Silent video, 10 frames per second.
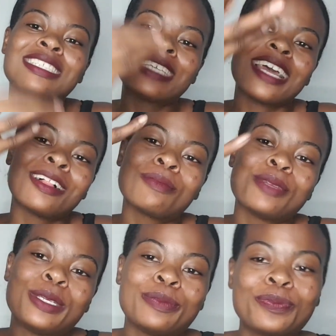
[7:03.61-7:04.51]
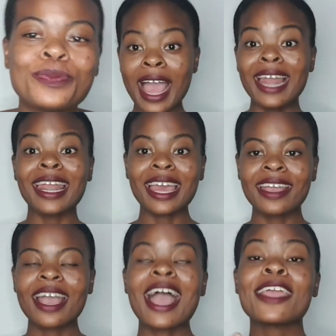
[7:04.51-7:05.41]
Tell me.
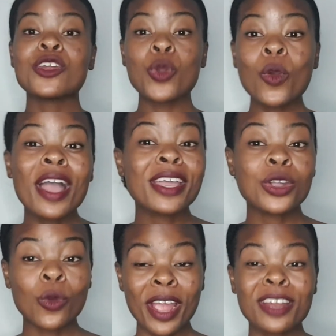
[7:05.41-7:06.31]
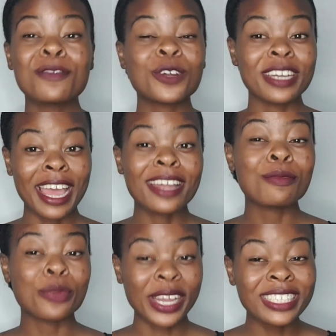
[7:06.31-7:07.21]
Like, I know I inquired for
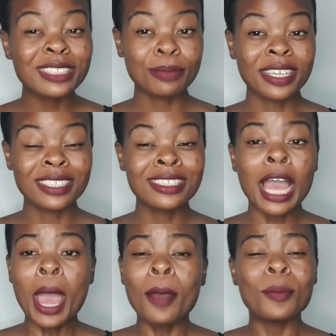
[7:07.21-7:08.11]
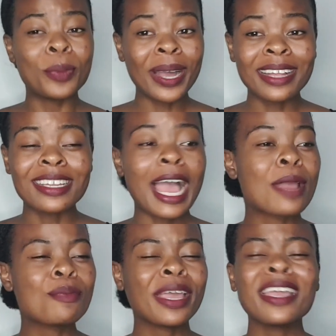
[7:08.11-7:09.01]
9 bridesmaids, but
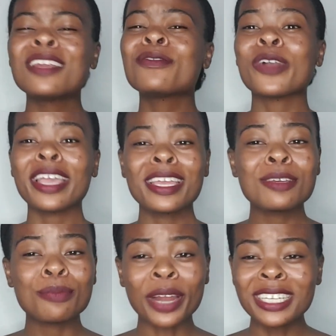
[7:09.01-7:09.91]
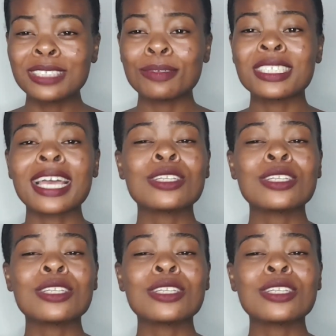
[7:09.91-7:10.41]
I paid for 8 bridesmaids.